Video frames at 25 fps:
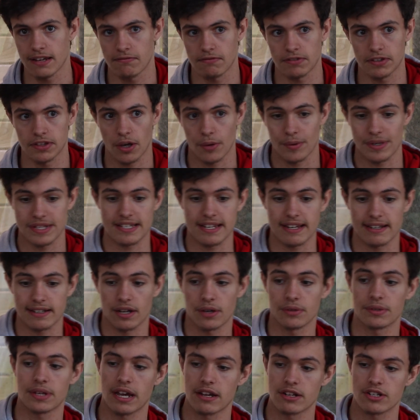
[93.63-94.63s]
even though it's a
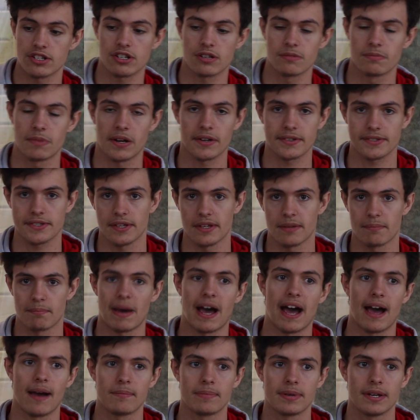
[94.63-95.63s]
location marked on the
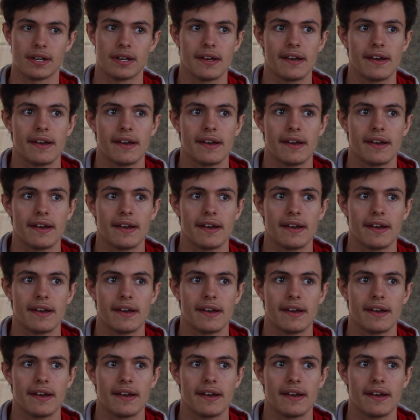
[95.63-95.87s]
map.